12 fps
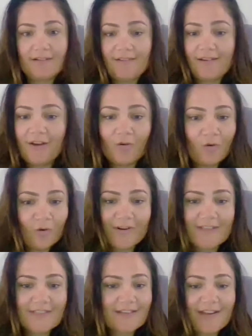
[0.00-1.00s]
it all
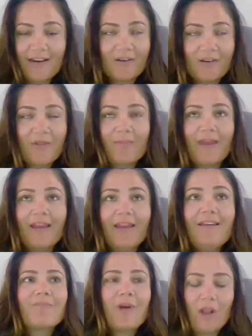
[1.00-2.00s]
resonated with
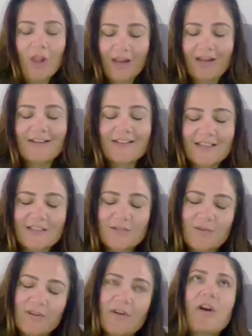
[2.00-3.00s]
me. But like I discussed
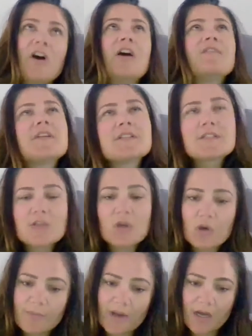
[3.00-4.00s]
with you, I've done
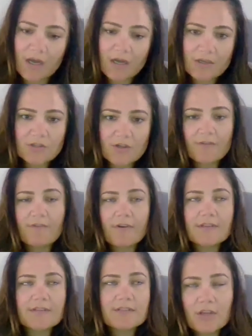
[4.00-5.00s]
so much. I've
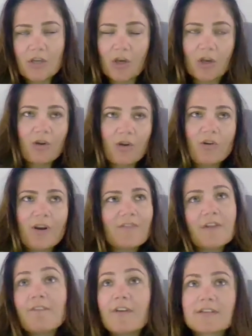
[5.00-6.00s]
invested, not
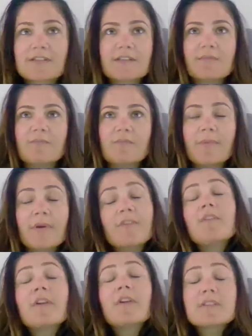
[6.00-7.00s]
even invested, but I've
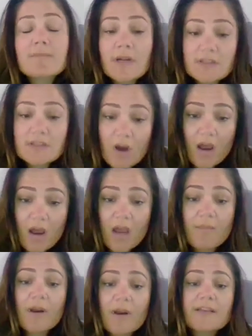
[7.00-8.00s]
invested my
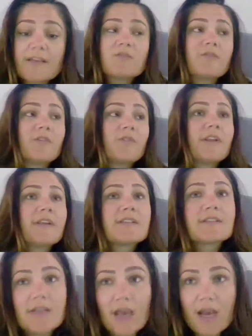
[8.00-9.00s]
time and I still feel really
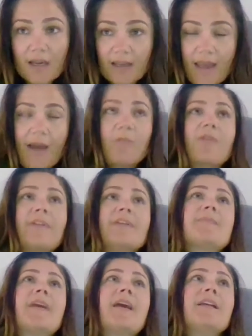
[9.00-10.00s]
stuck. How will
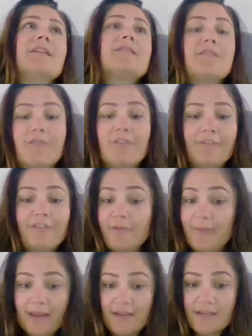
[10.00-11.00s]
this be any different for
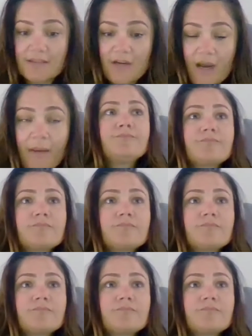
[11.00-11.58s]
me this time?